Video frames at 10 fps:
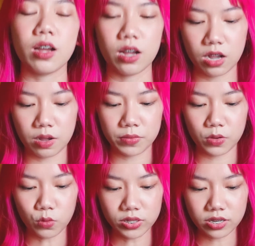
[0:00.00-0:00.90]

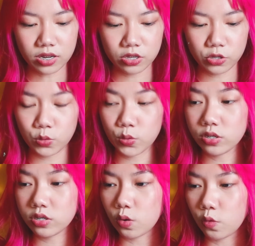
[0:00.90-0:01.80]
The one that I
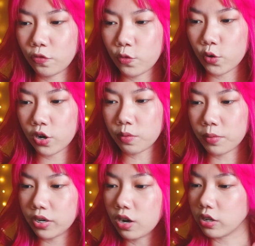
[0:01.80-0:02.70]
use for
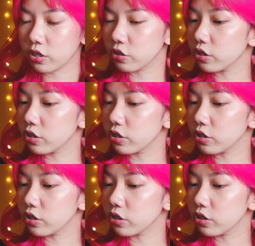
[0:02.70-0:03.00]
my color